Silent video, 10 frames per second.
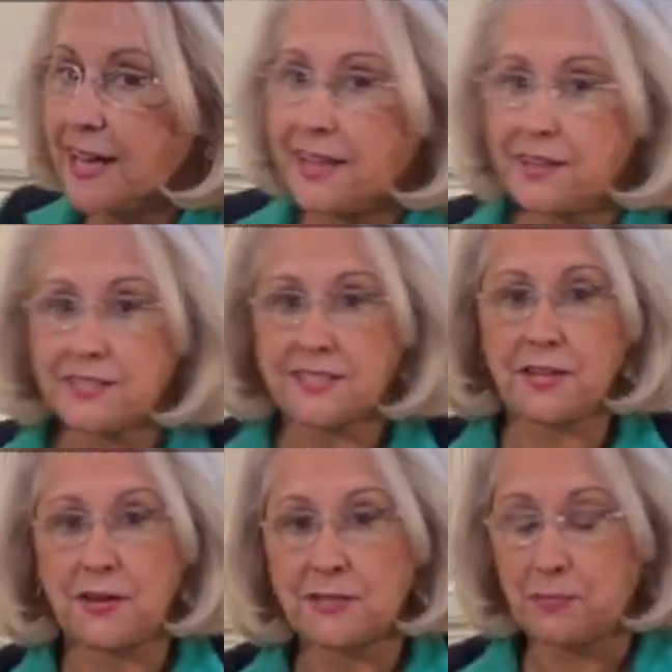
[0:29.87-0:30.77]
there's,
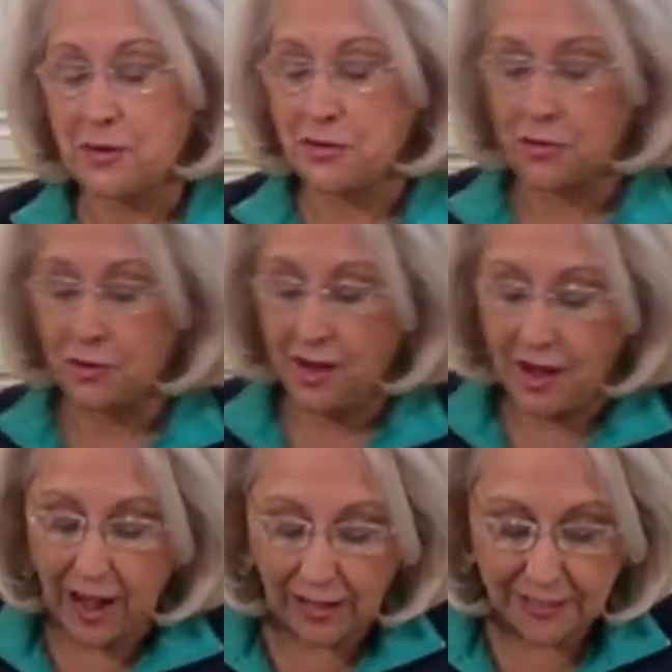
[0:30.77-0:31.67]
a special
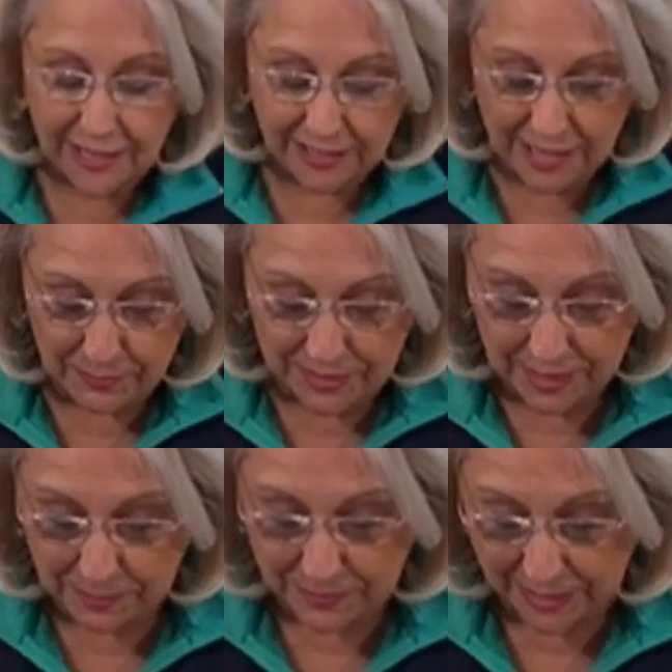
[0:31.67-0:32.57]
holiday coming
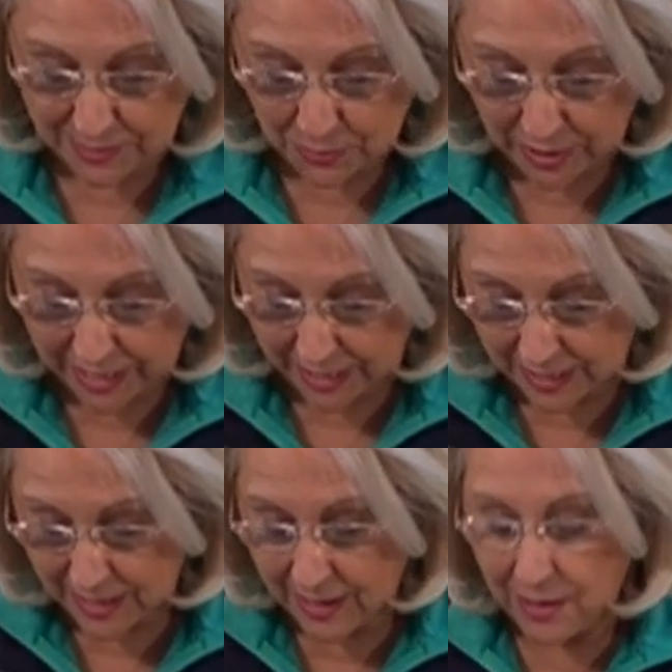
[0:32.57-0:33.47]
up next
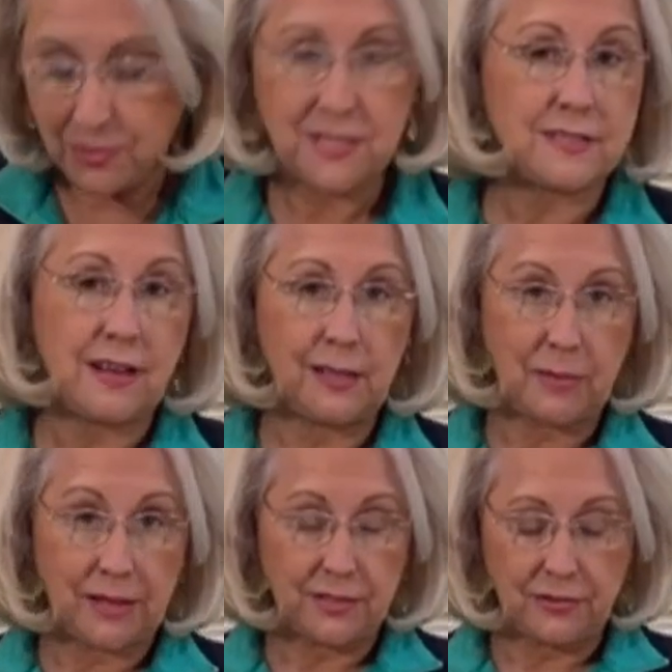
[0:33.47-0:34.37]
week, which is all
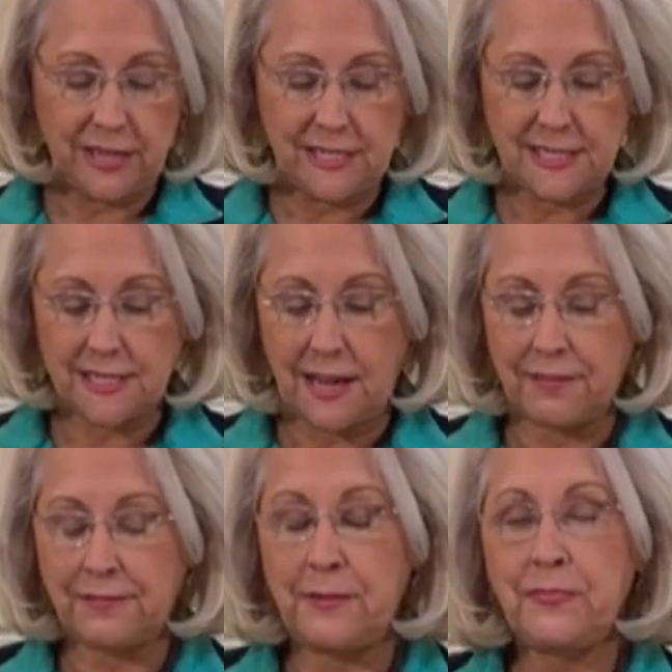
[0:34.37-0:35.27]
about the green
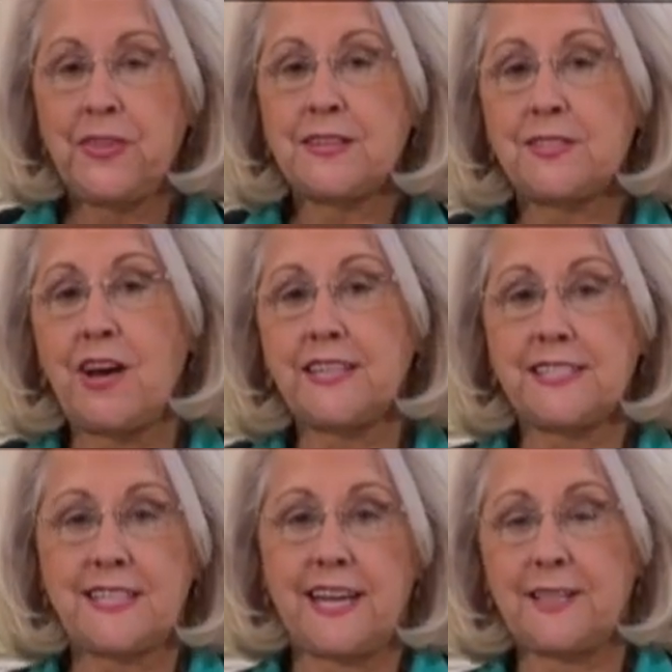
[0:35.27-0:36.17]
stuff. So I
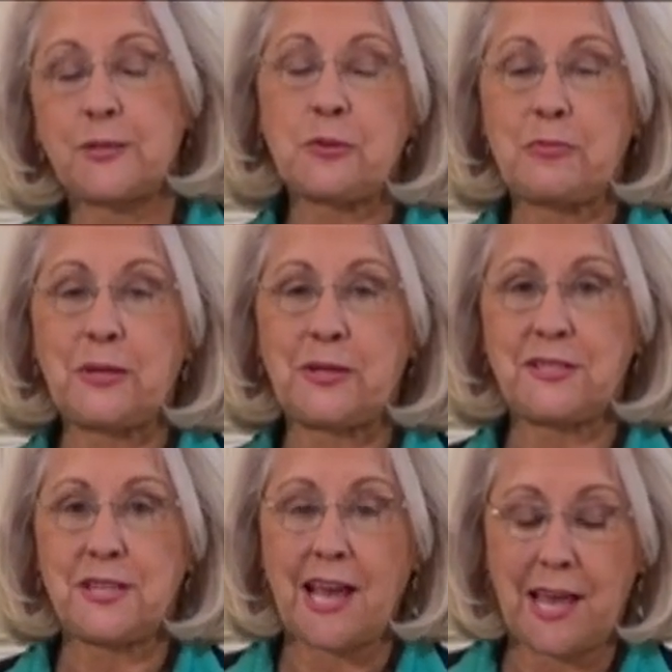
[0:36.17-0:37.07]
decided this would be a
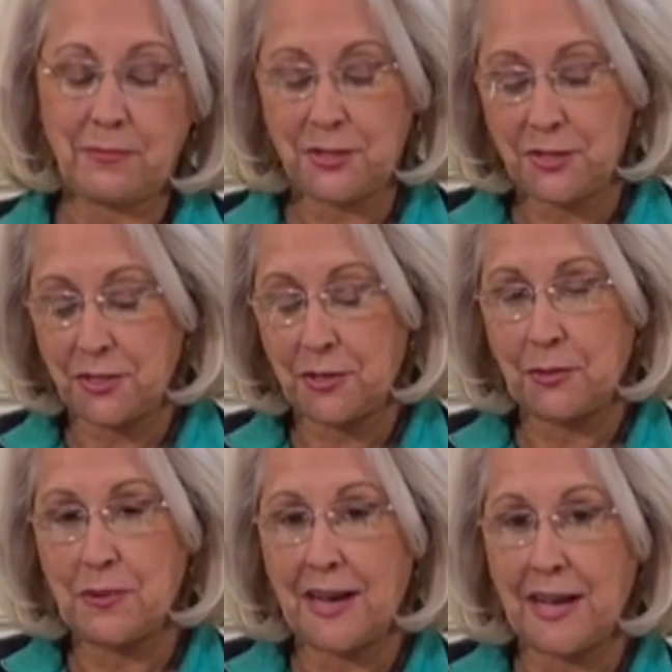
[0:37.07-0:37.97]
good time to
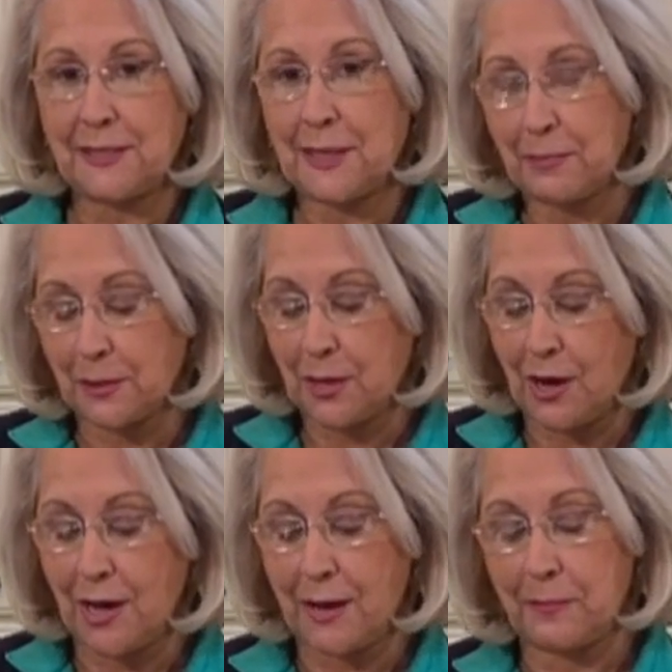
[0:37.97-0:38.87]
do my
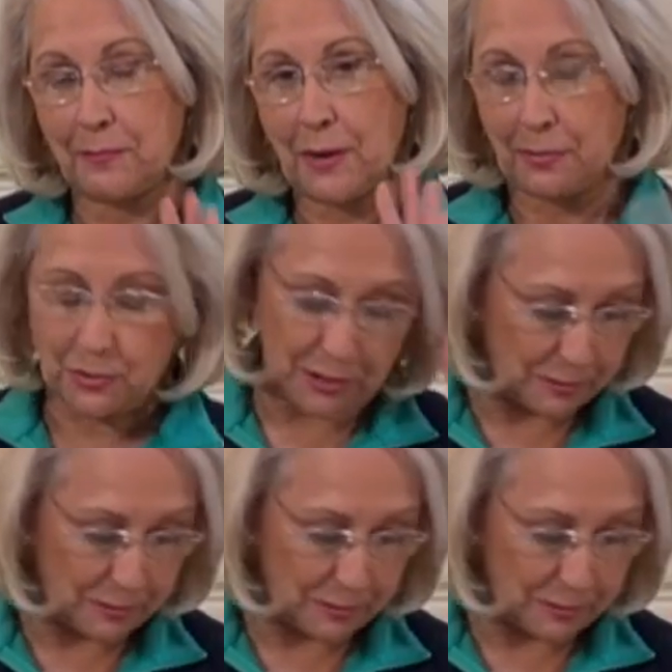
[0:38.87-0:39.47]
leprechaun popcorn